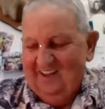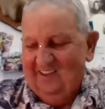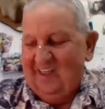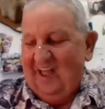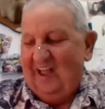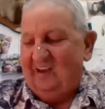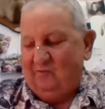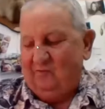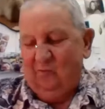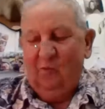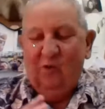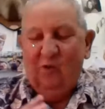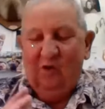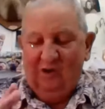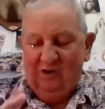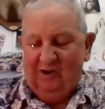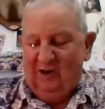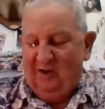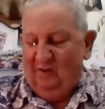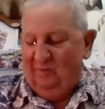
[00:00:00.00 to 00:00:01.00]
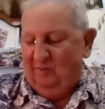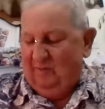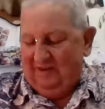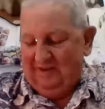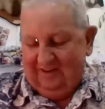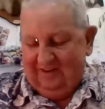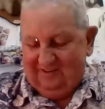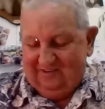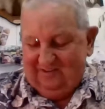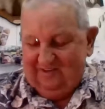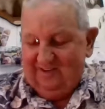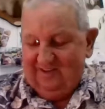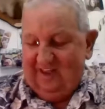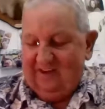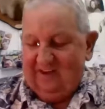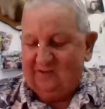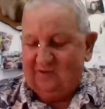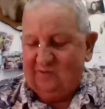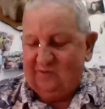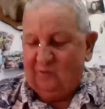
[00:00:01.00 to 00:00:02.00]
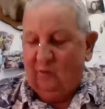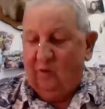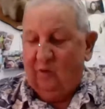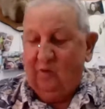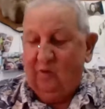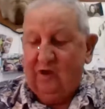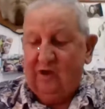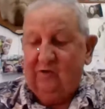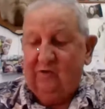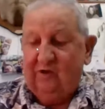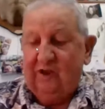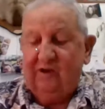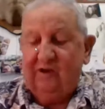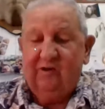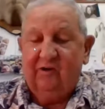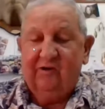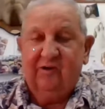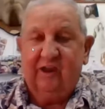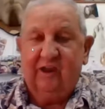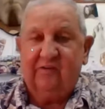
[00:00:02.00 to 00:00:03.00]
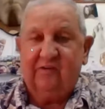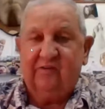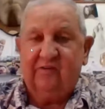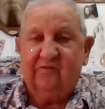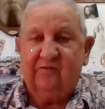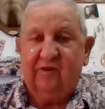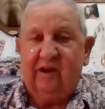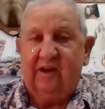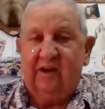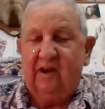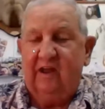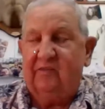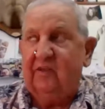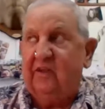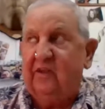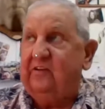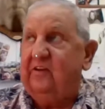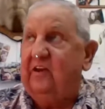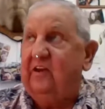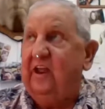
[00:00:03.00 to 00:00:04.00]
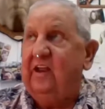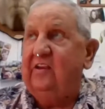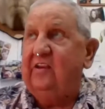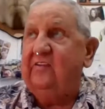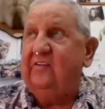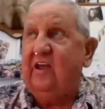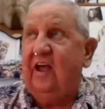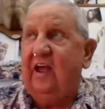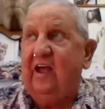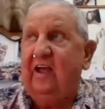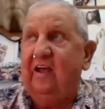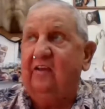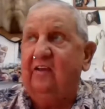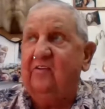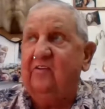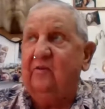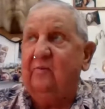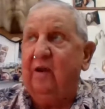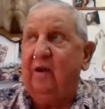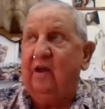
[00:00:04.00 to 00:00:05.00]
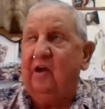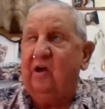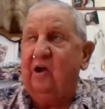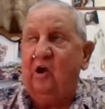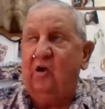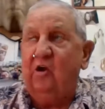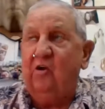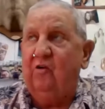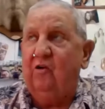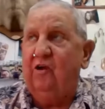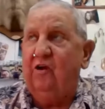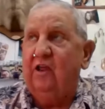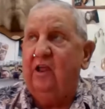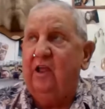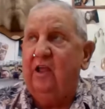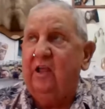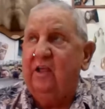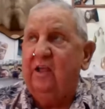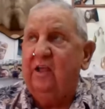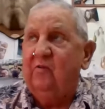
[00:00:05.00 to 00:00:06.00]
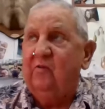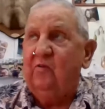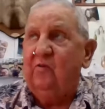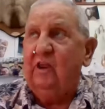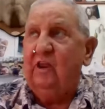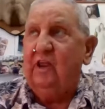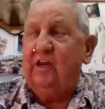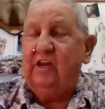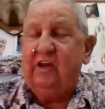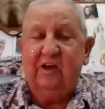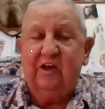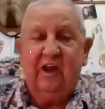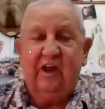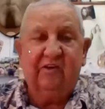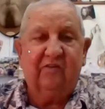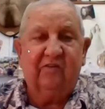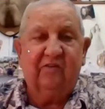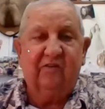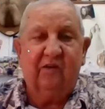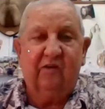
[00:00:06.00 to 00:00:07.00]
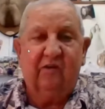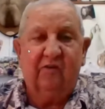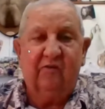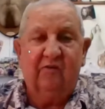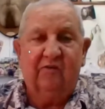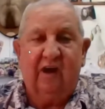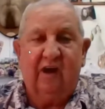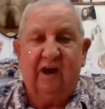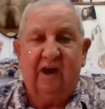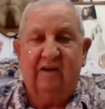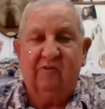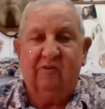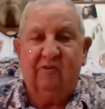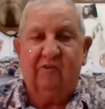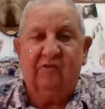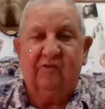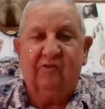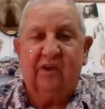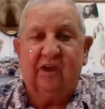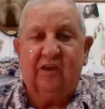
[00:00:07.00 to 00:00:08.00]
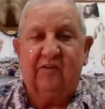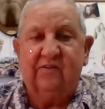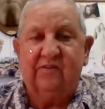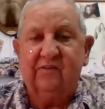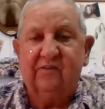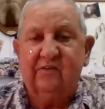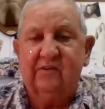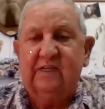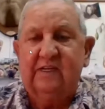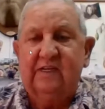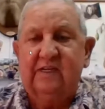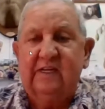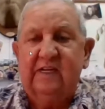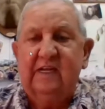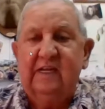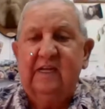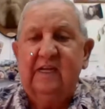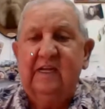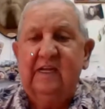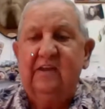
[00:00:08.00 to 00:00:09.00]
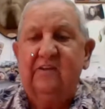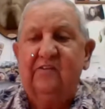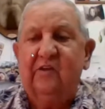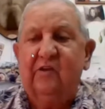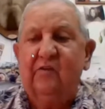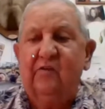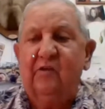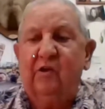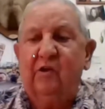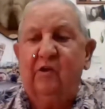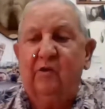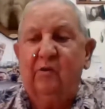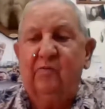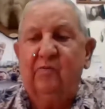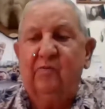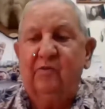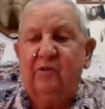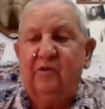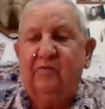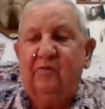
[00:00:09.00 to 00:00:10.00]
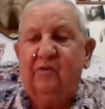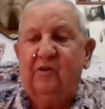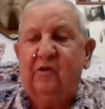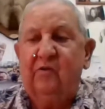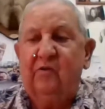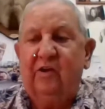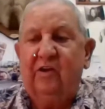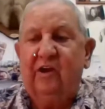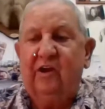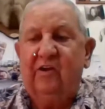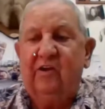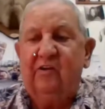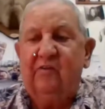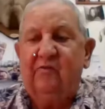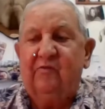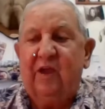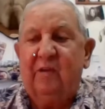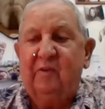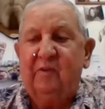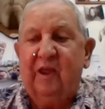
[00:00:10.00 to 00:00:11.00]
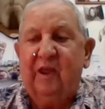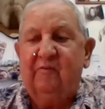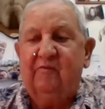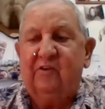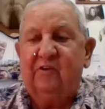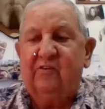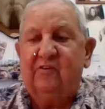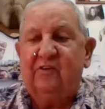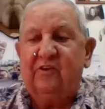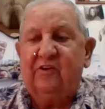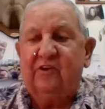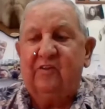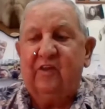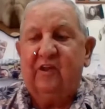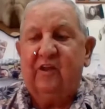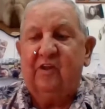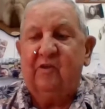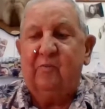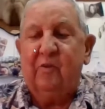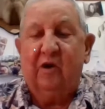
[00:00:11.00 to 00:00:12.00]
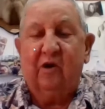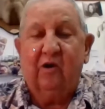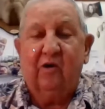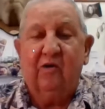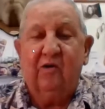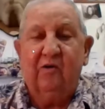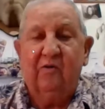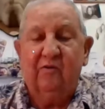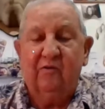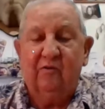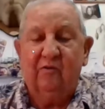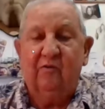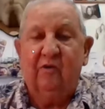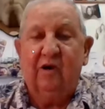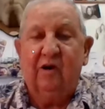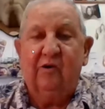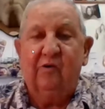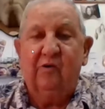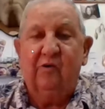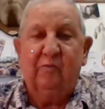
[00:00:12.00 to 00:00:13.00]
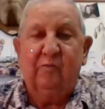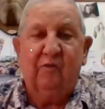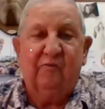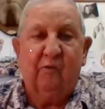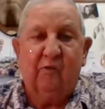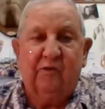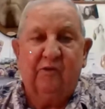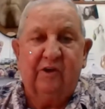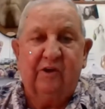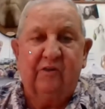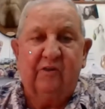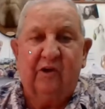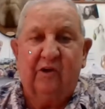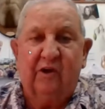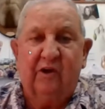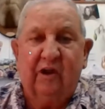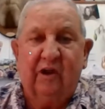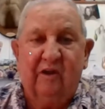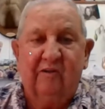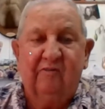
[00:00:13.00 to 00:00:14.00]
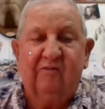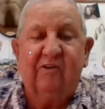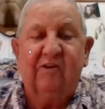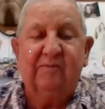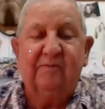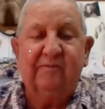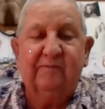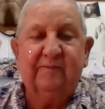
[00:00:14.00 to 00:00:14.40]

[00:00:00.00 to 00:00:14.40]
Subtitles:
That's one deal, but that's what we do down here in Texas right now. I think today's high is about 100, with a heat index of 105, 106. And so, you know, if you're going to carry your family out fishing or anything, you better really do it before 10:30, 11.